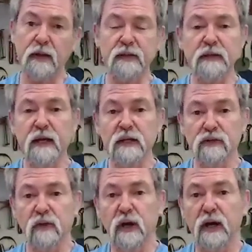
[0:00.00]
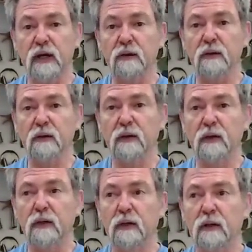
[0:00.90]
they say, is fine,
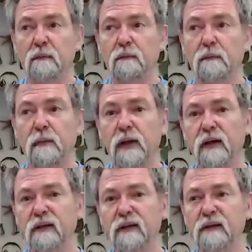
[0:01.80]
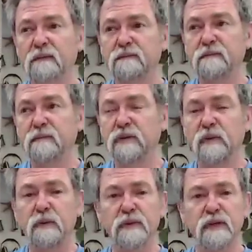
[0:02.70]
but, you know,
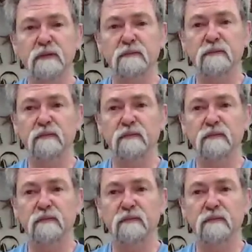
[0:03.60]
do you want to risk it?